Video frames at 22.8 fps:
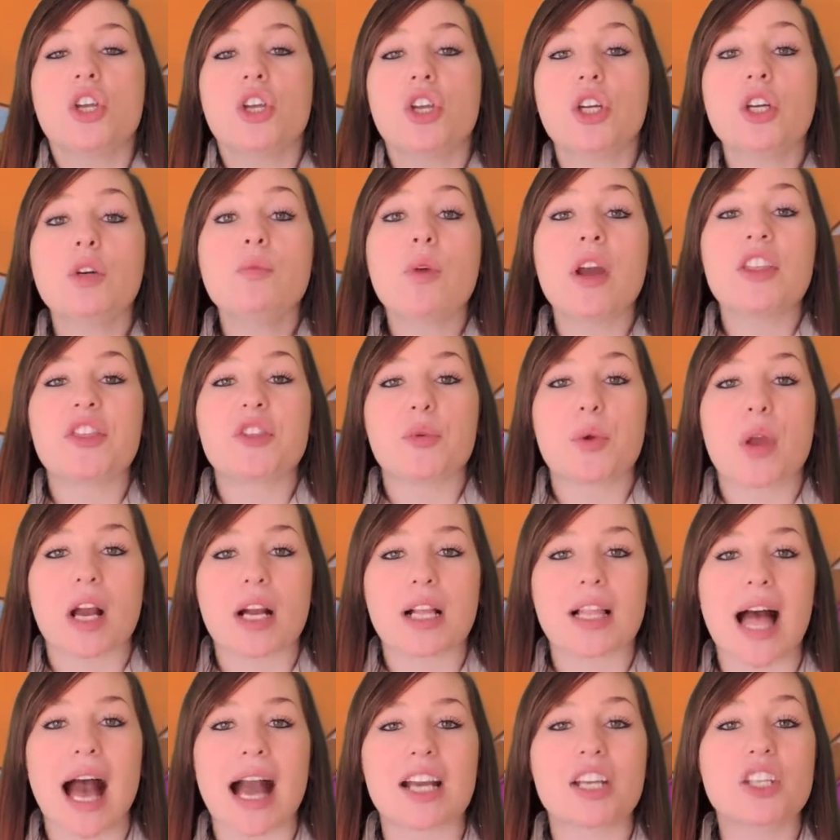You can write 3
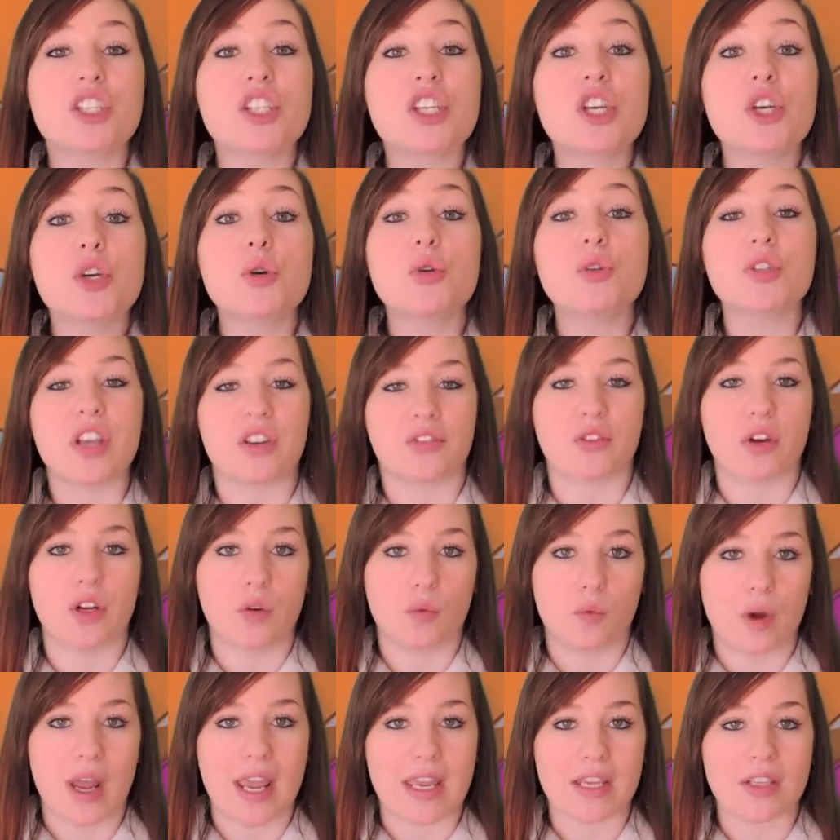o'clock 2
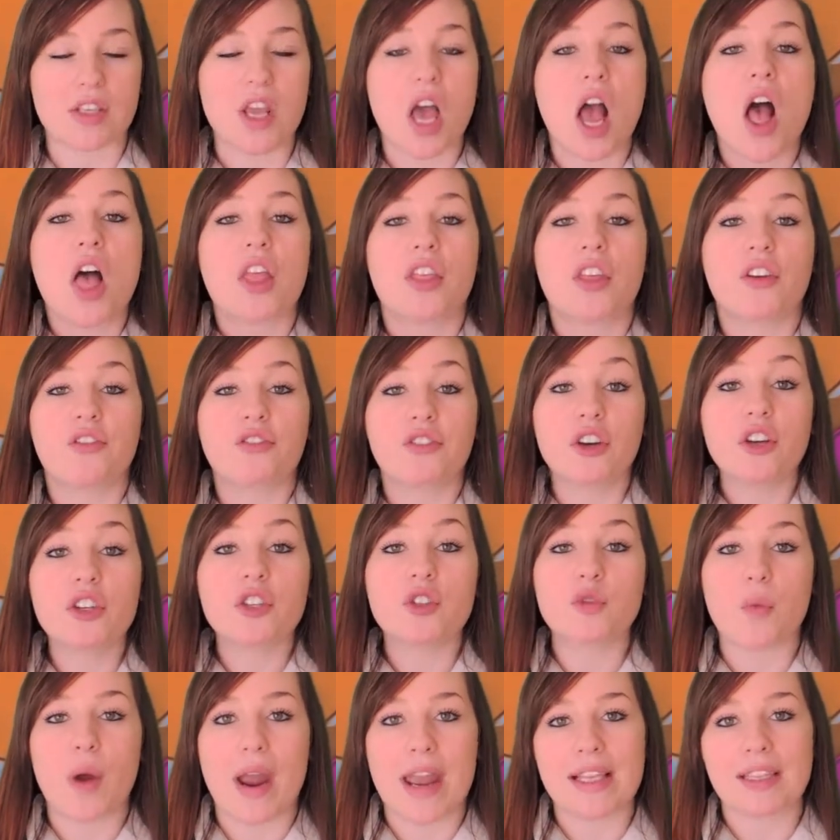different ways. The
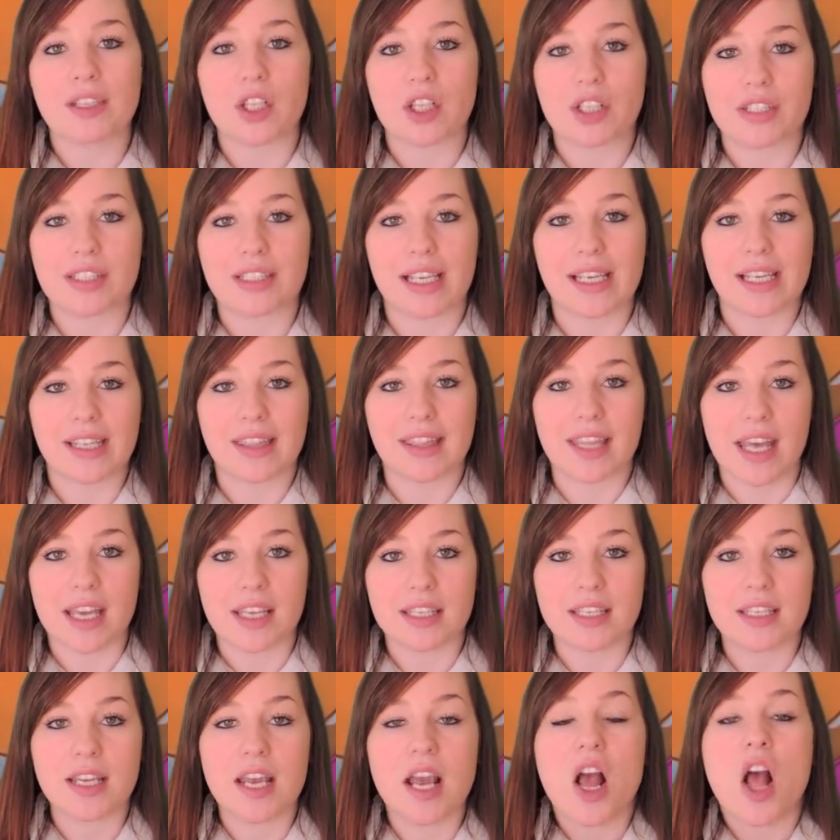first way looks like
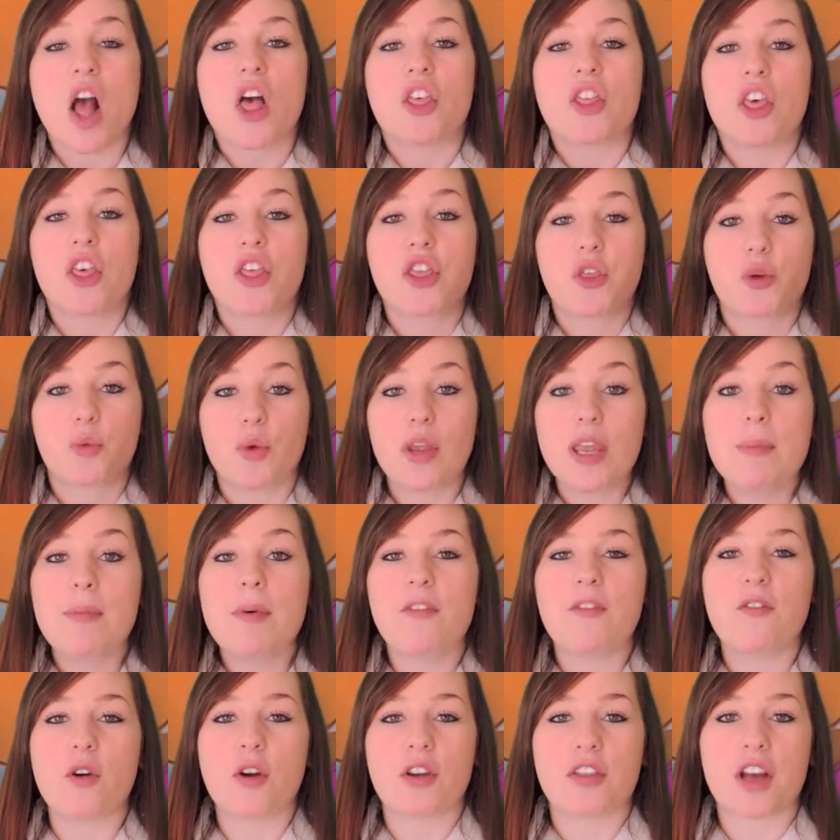this. The 3
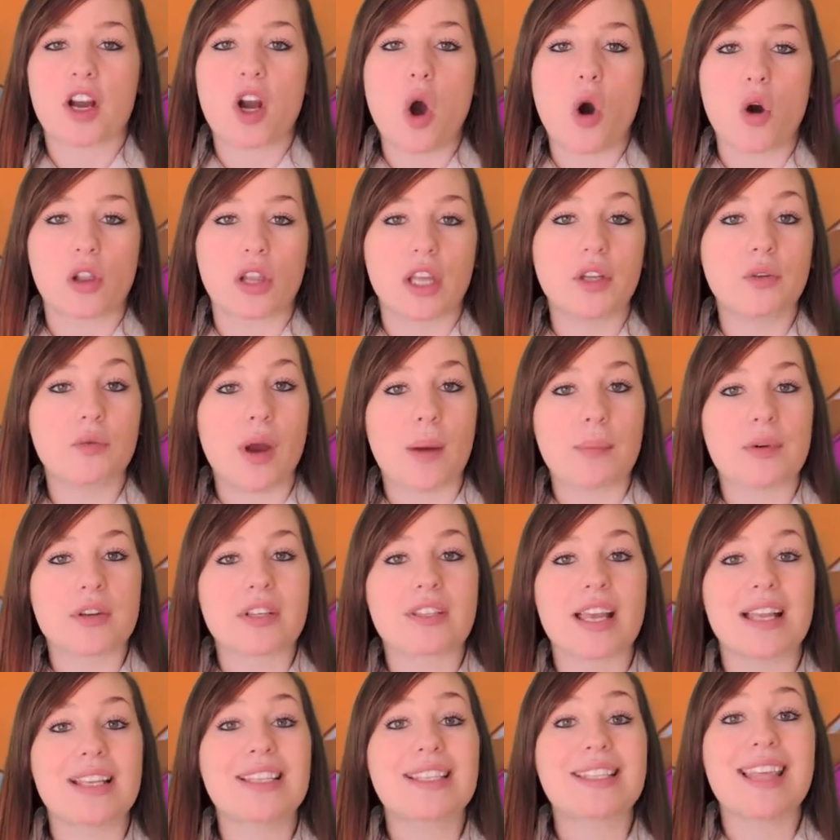before the colon
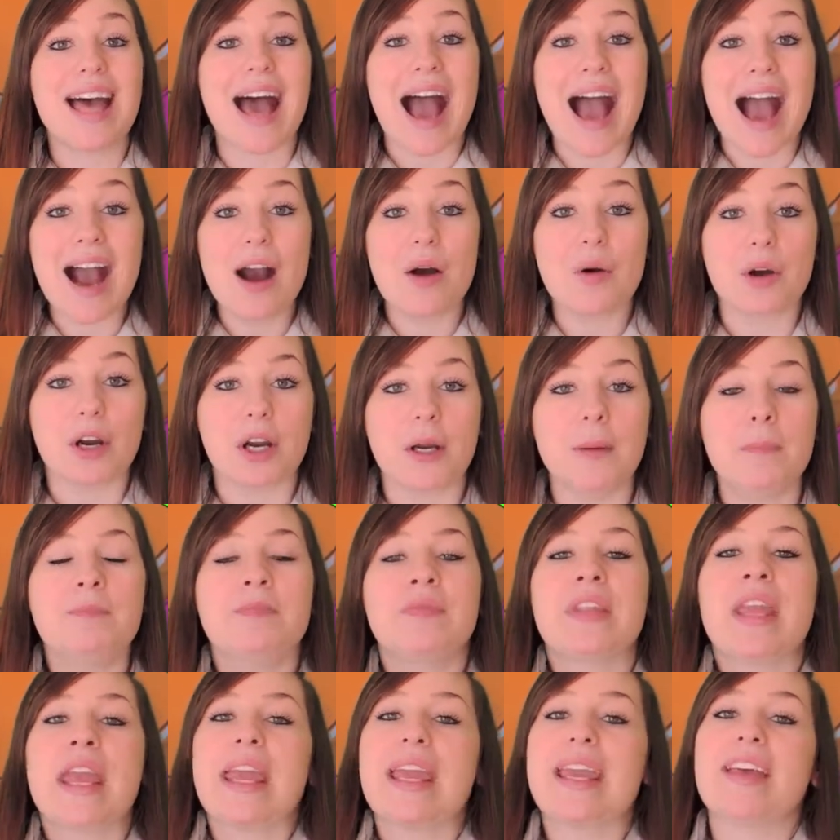represents the hour,
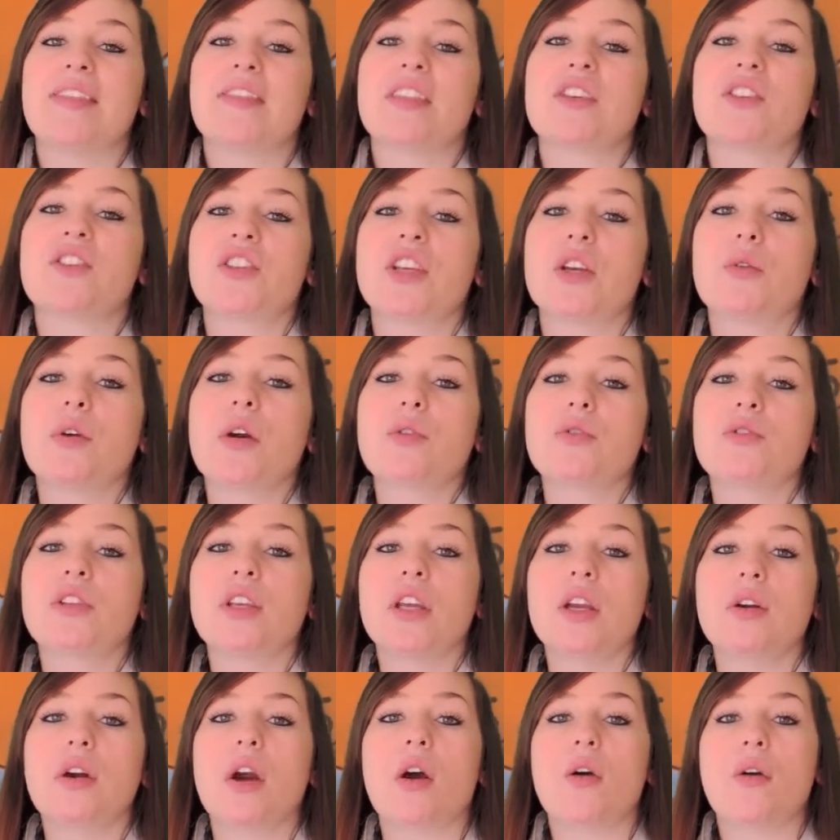and the
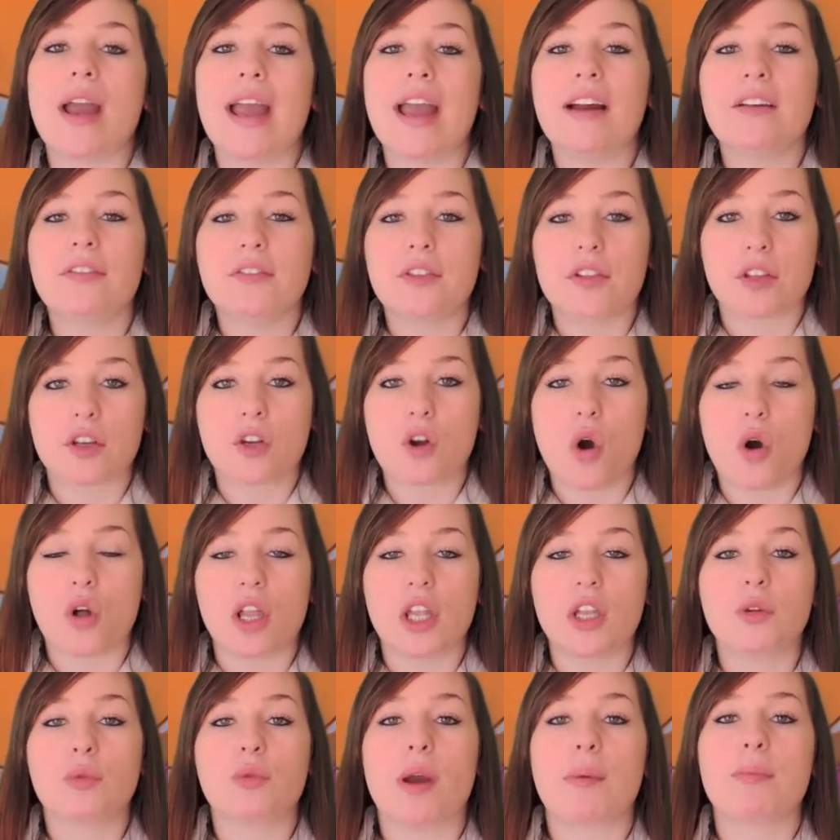00 after the
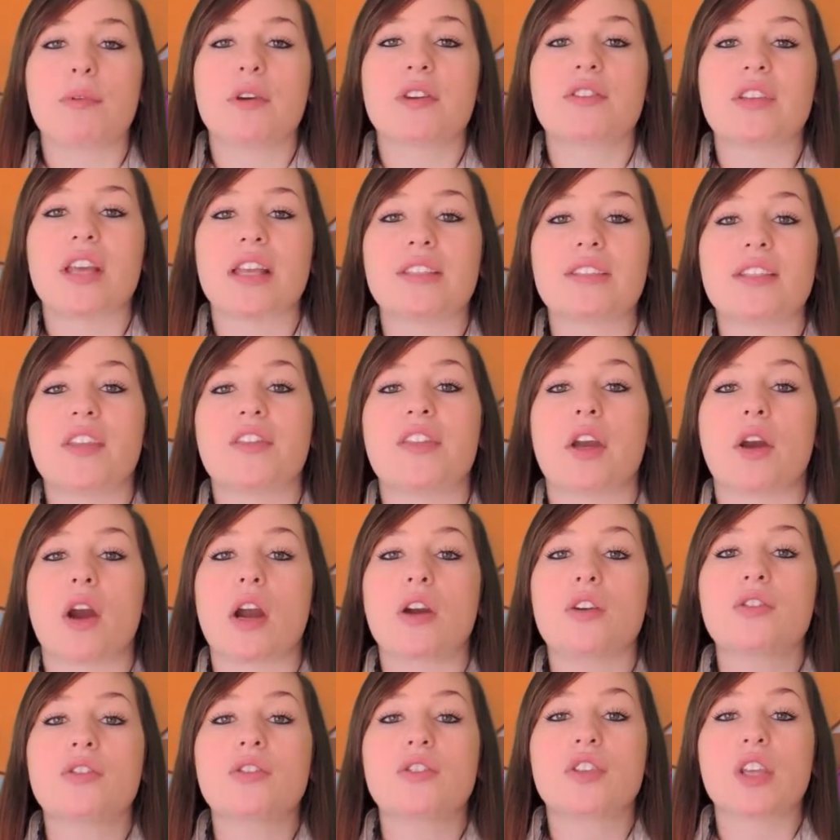colon represents that there
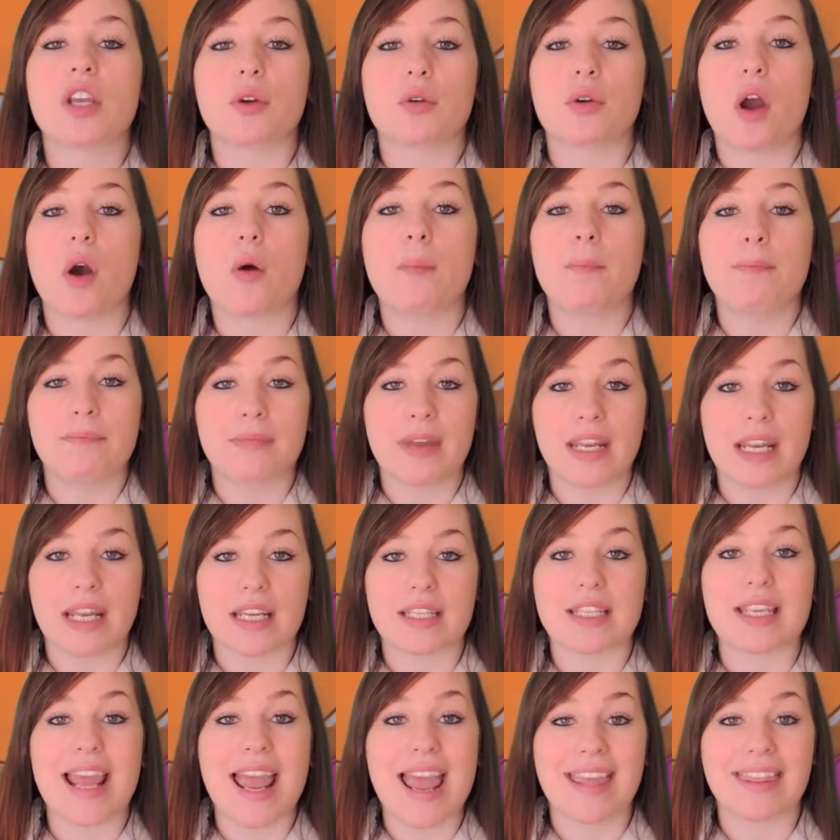are 0
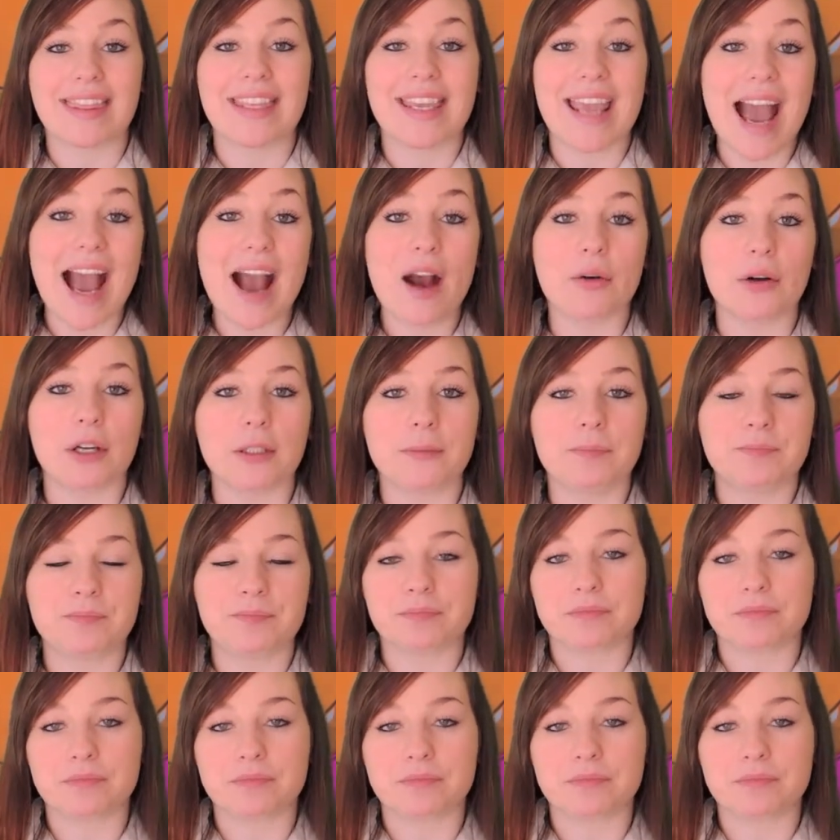minutes in the hour.